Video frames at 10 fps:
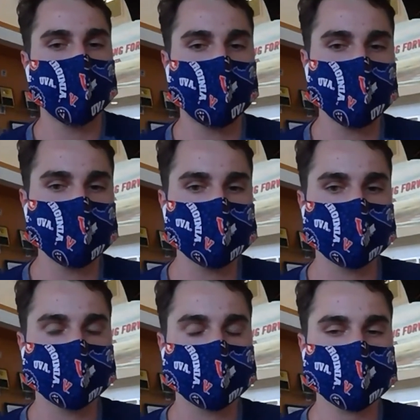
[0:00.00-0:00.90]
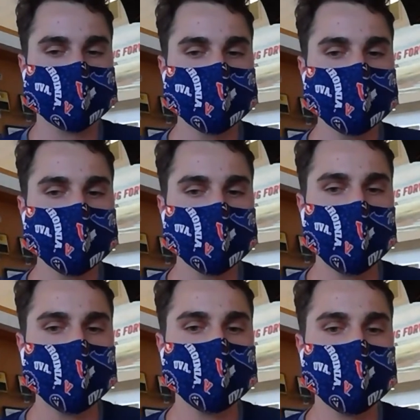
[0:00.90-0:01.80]
And
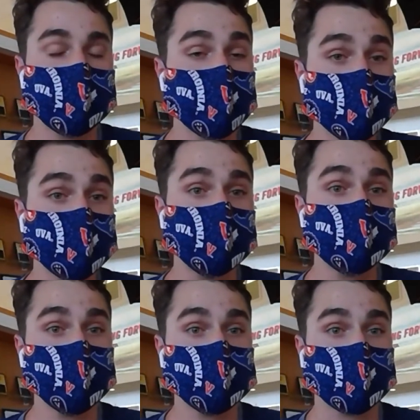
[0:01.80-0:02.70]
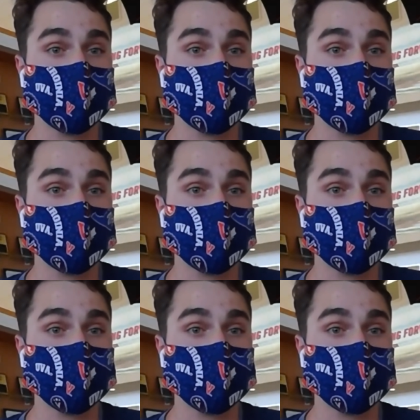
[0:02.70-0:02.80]
once you do reach